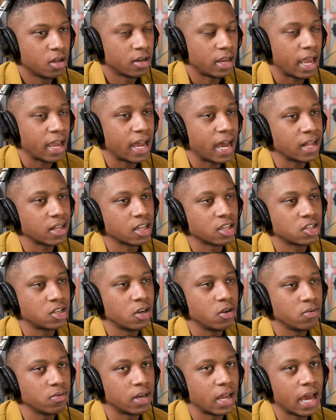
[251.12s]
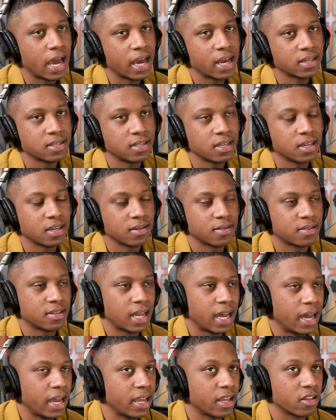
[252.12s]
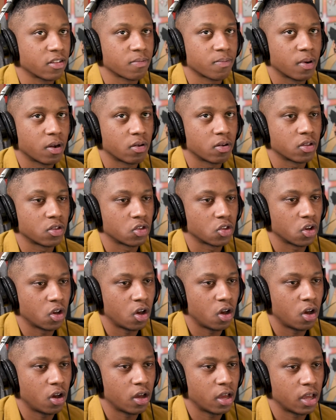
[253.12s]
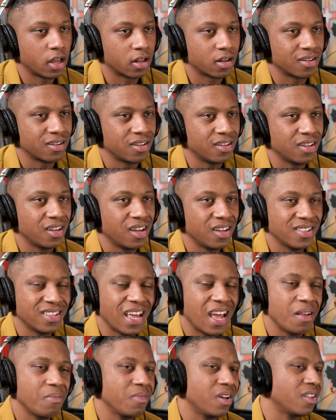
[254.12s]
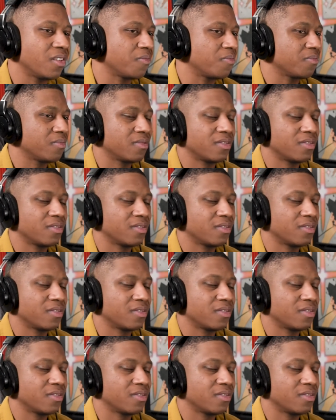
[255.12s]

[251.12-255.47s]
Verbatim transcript: they got the two nastiest Titans, bro. The jaw and uh, that mother.